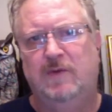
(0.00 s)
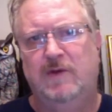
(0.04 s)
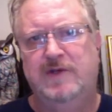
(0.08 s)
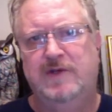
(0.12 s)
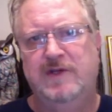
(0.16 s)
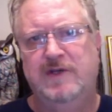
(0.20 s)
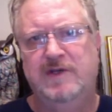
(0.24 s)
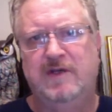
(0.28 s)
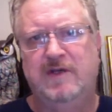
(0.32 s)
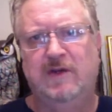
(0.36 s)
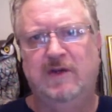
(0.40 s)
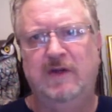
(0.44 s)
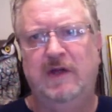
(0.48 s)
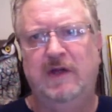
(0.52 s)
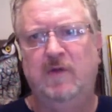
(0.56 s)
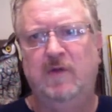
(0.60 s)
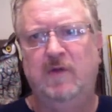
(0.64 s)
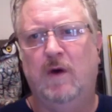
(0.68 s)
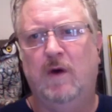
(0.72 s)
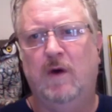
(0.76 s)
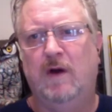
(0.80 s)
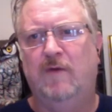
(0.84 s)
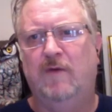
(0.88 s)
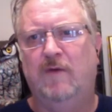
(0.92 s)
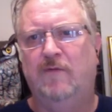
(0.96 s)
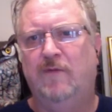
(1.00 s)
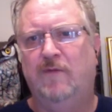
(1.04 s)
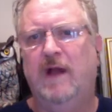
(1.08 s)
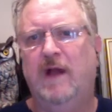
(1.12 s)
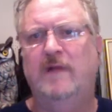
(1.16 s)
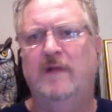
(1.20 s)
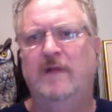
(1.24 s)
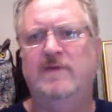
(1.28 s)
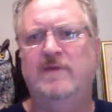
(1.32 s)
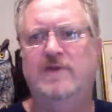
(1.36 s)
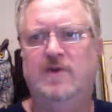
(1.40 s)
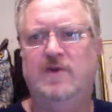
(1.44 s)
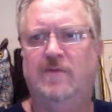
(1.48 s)
which is Clean Water
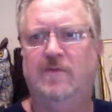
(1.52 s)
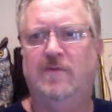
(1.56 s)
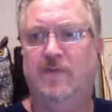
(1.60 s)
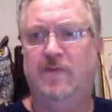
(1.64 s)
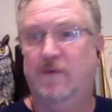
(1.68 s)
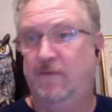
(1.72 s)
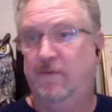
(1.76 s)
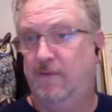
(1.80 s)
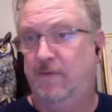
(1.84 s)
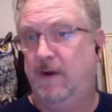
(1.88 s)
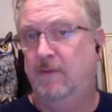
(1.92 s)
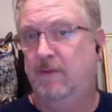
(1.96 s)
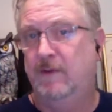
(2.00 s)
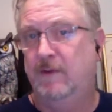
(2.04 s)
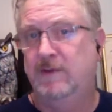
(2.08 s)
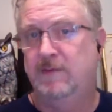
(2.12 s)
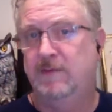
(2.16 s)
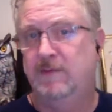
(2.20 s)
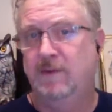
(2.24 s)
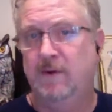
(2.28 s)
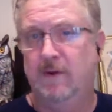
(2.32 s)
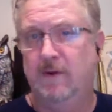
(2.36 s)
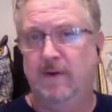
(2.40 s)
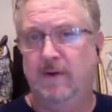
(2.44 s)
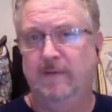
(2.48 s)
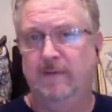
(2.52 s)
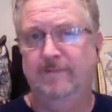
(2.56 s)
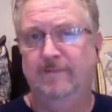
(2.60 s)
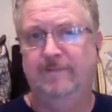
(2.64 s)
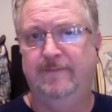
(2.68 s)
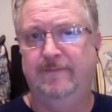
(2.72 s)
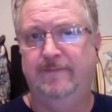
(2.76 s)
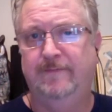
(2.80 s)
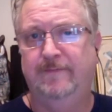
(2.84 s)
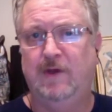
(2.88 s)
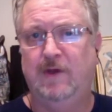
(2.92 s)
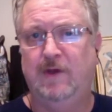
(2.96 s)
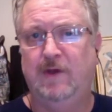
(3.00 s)
Fred, short for Fredericksburg.
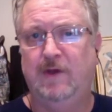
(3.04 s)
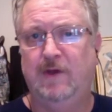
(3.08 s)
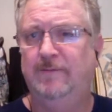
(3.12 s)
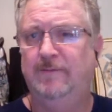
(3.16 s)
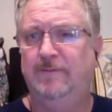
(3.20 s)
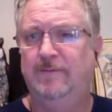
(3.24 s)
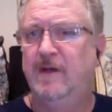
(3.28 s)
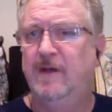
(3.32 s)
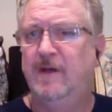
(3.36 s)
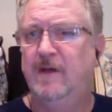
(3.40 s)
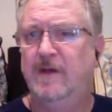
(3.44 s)
Okay.